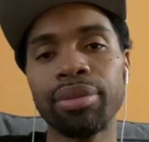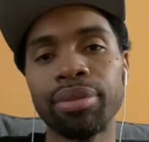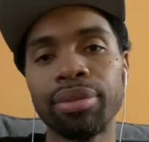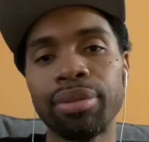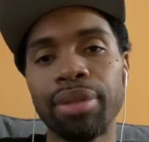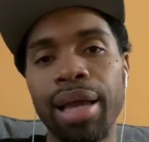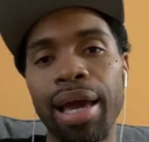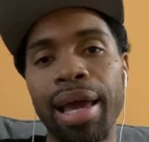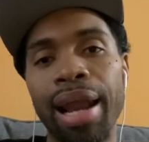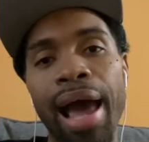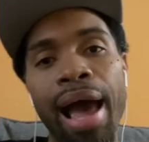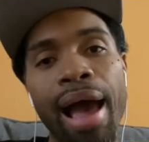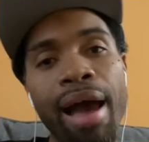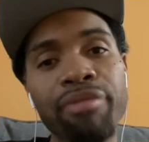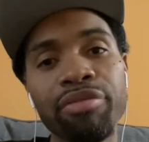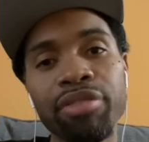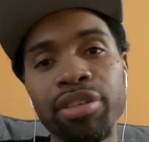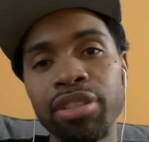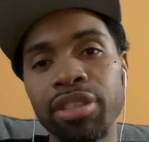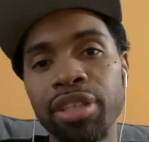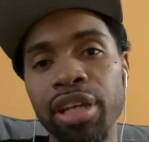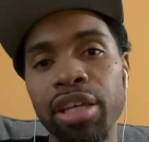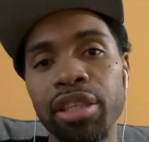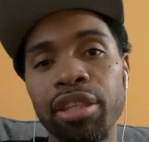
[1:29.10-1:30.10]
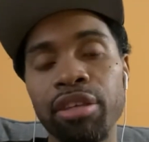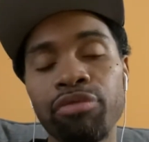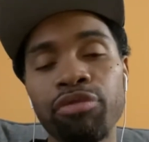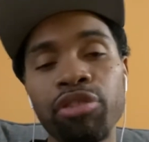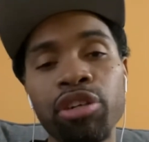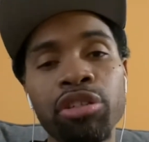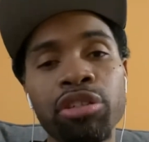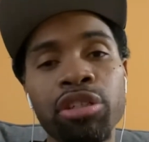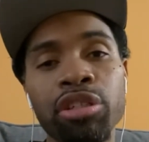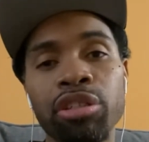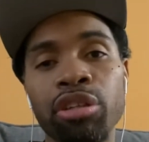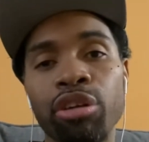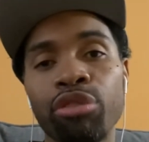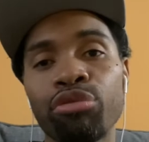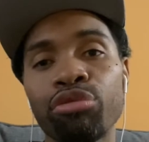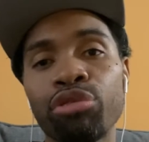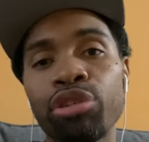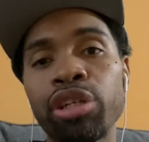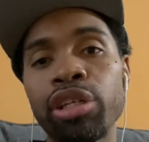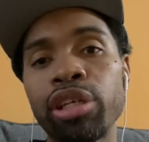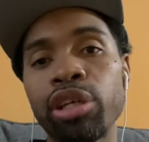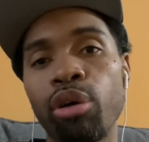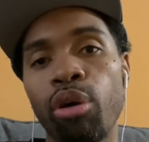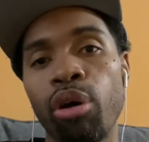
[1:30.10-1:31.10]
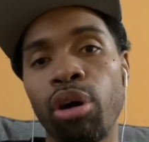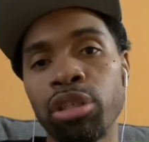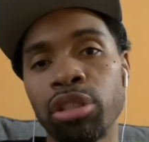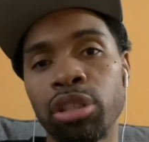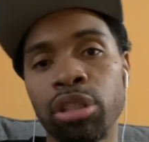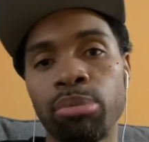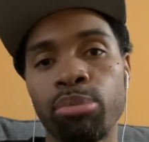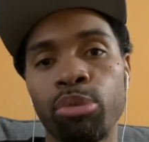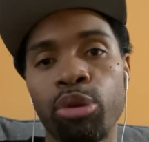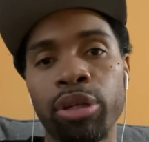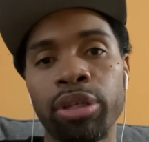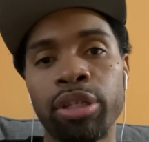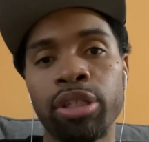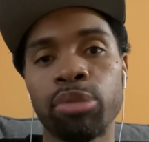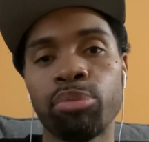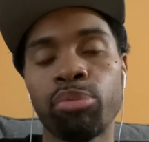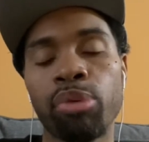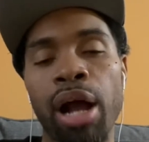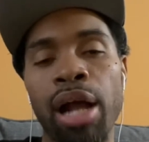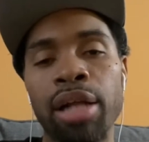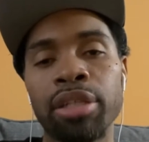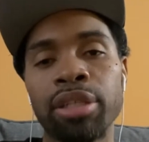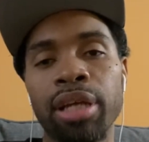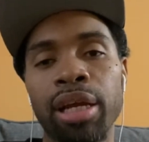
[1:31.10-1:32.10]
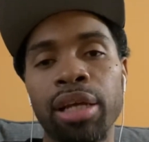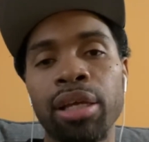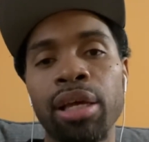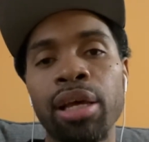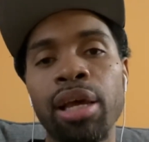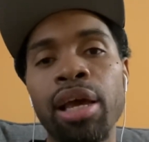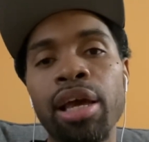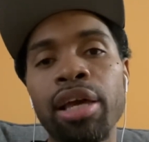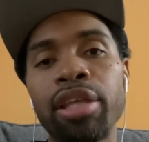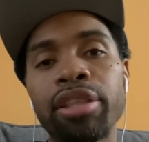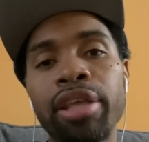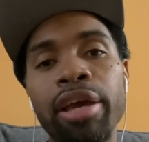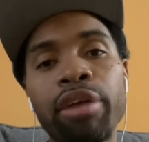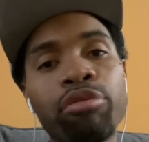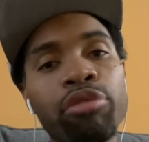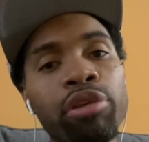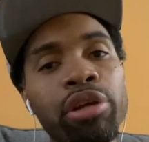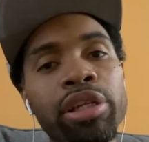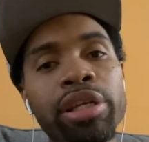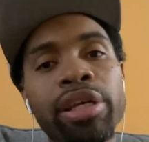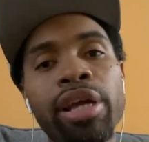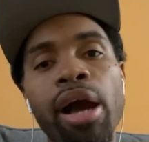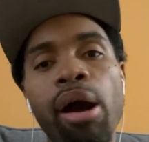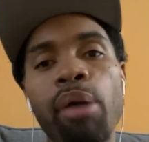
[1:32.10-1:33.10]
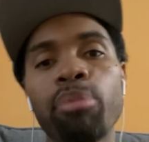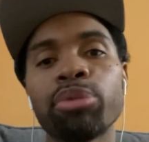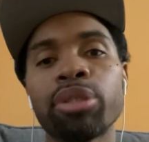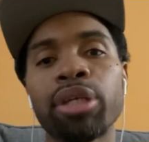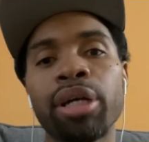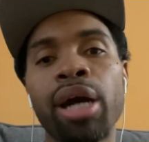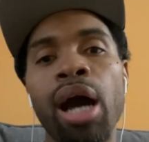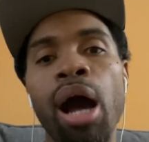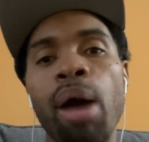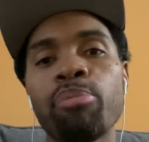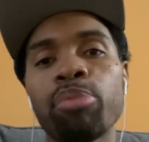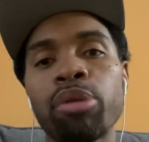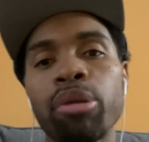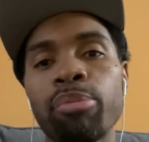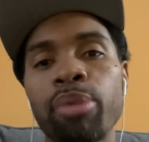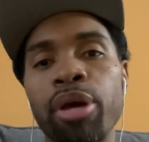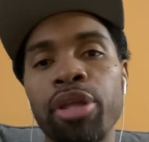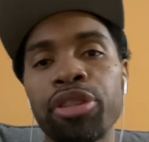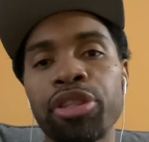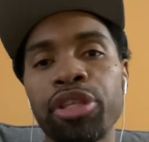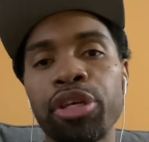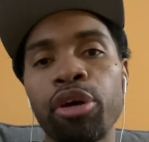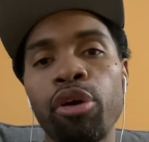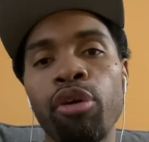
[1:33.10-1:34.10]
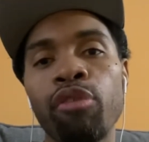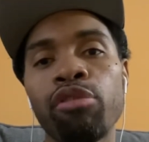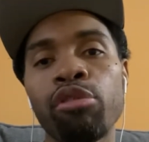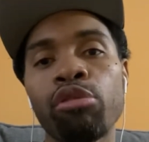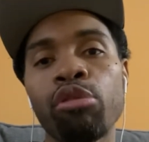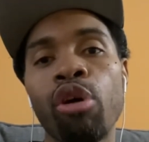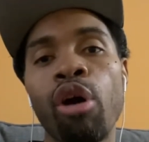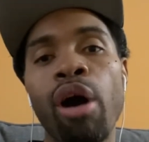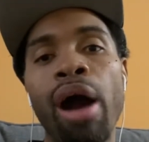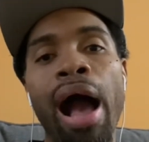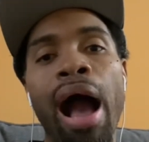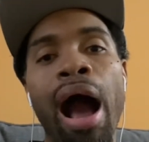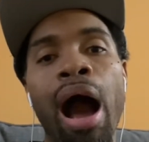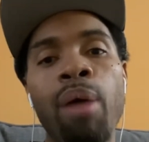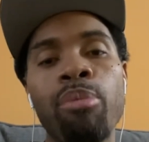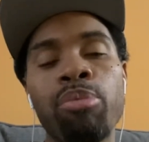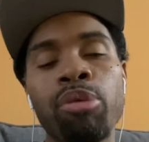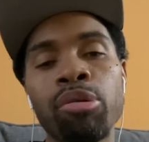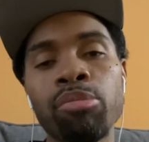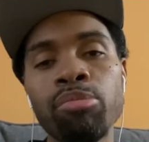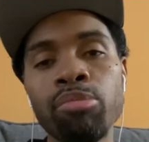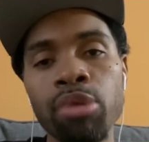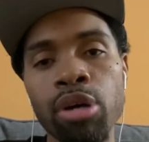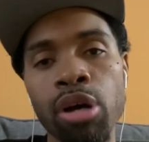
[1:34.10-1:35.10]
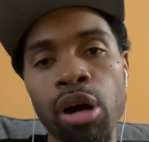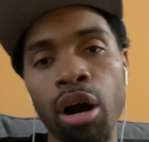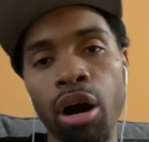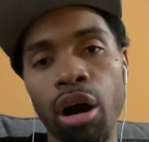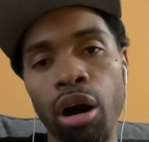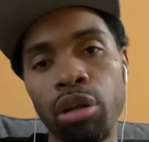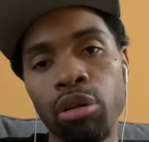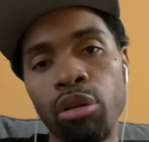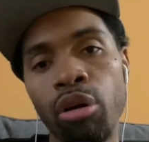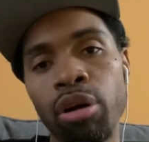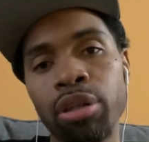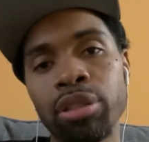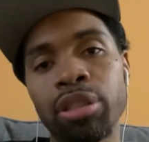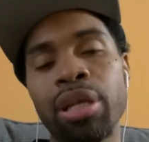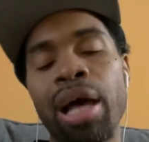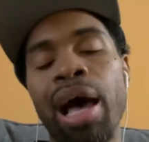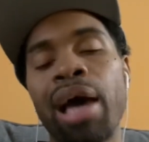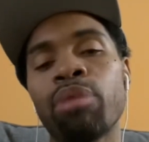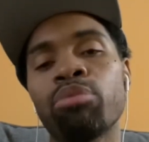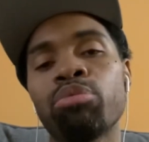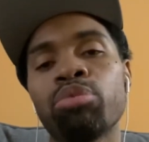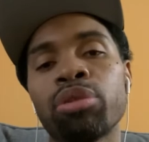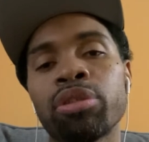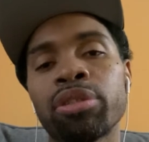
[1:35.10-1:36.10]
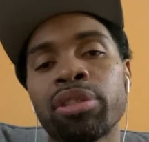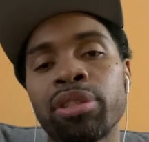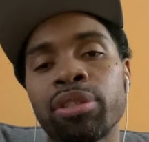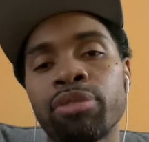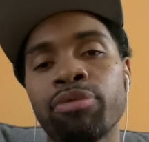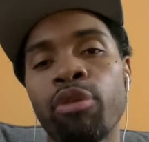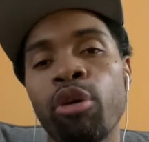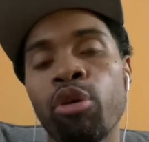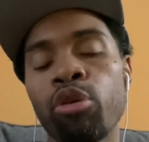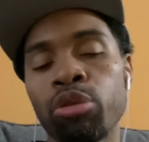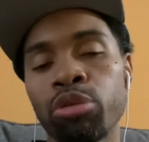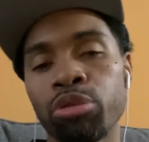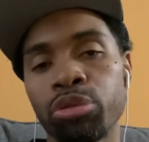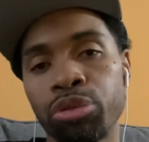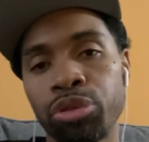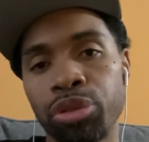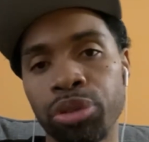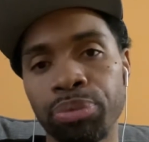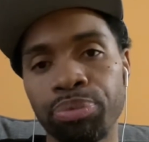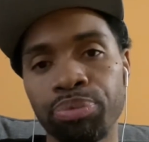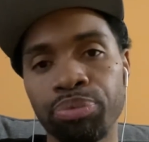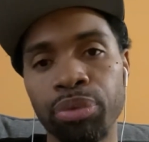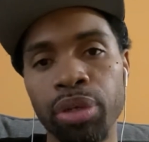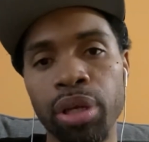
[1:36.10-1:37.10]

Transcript: And I have to say, the features are really awesome on this project. They really help to complement the overall album alongside Woods' vocals.